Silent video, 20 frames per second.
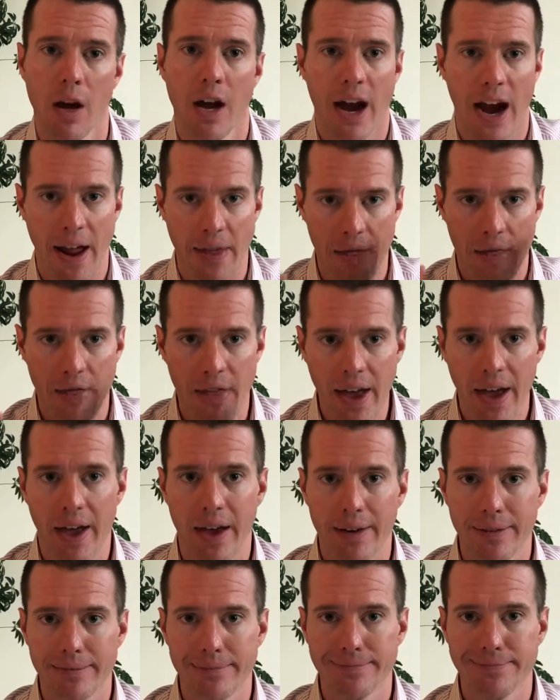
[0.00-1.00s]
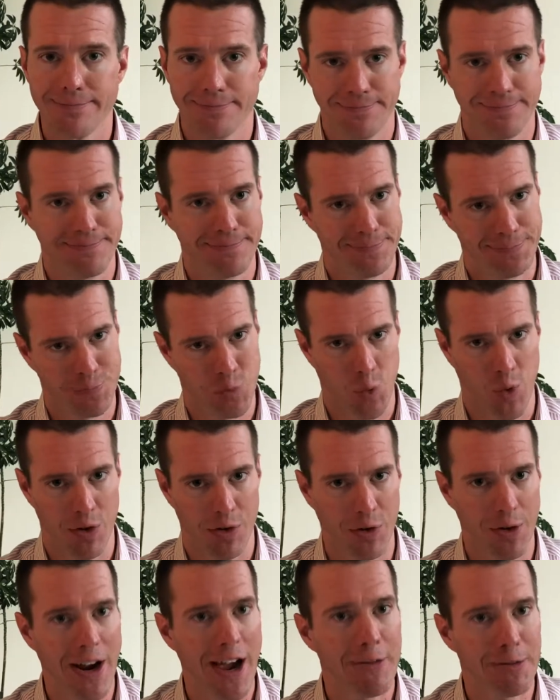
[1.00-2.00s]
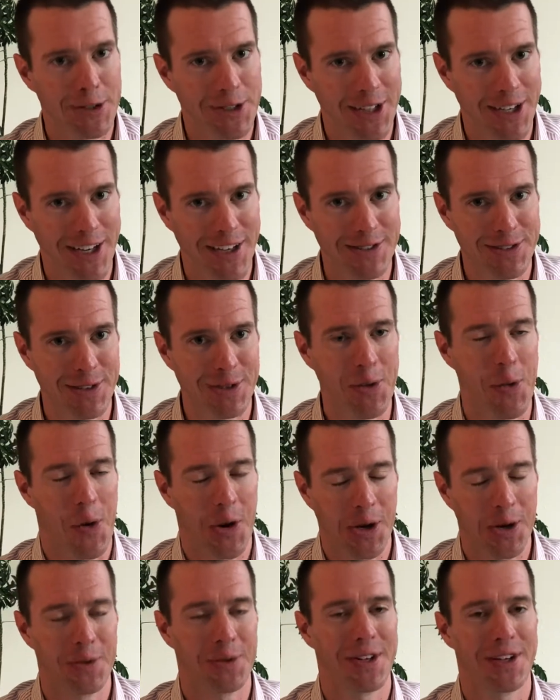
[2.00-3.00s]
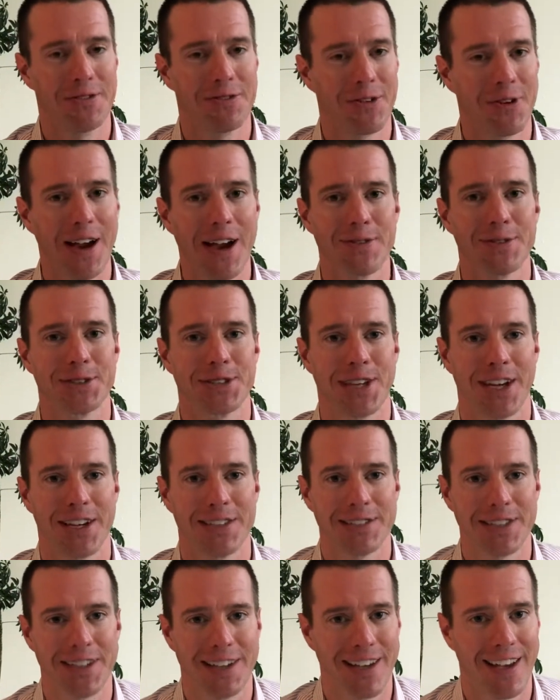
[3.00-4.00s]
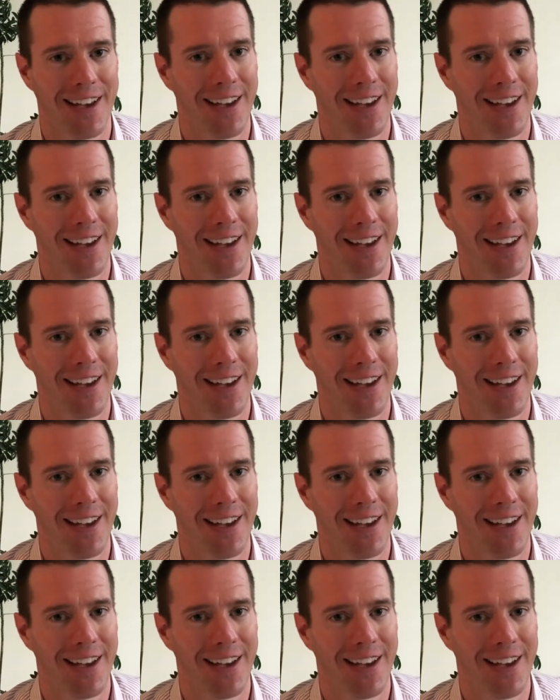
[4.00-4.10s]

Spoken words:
And then with your advertising, what do you need for advertising?